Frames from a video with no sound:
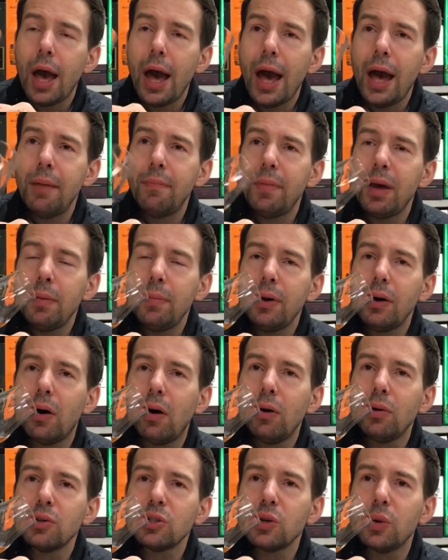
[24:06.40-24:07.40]
And maybe
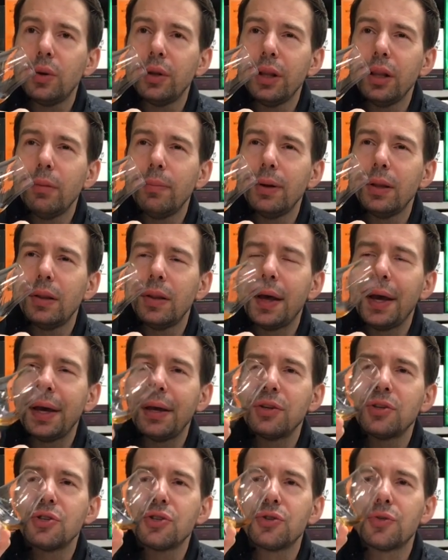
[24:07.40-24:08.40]
also a little bit like
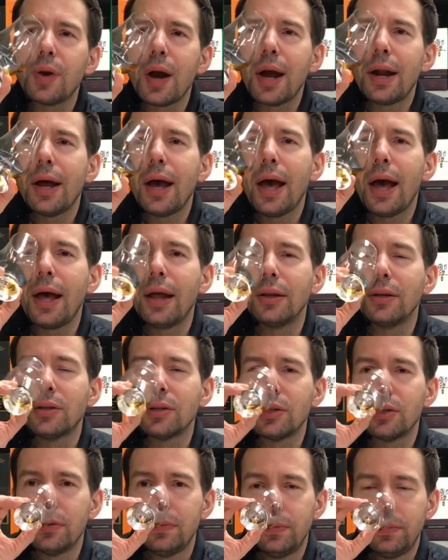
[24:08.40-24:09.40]

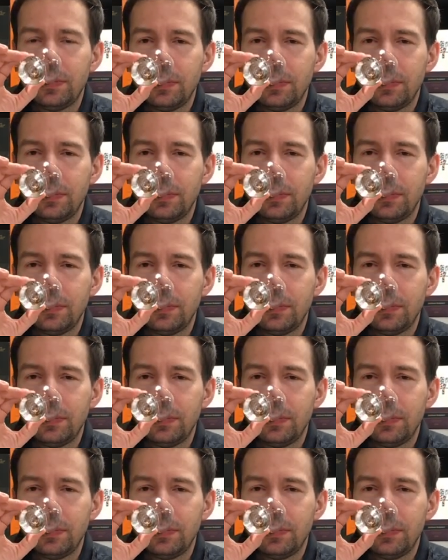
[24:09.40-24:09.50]
Stranahan's.